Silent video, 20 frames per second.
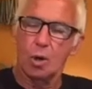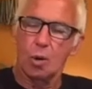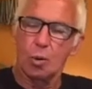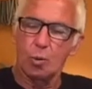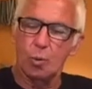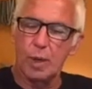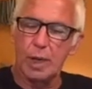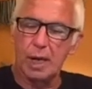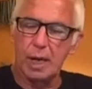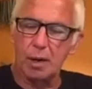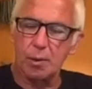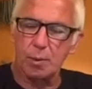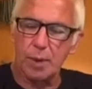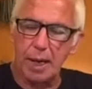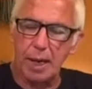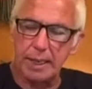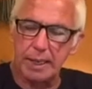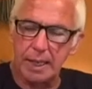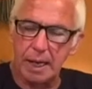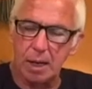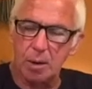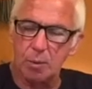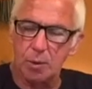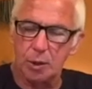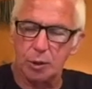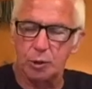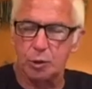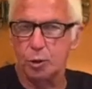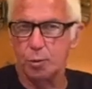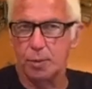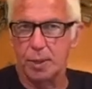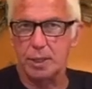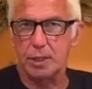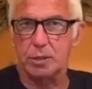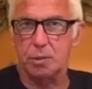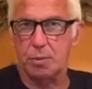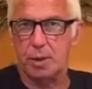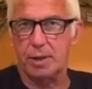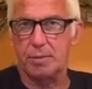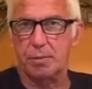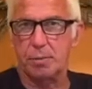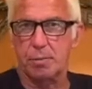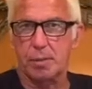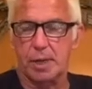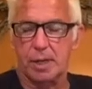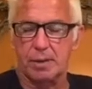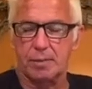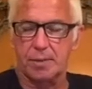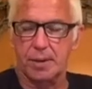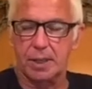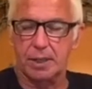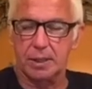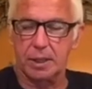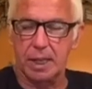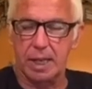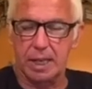We're 2 months away from our event.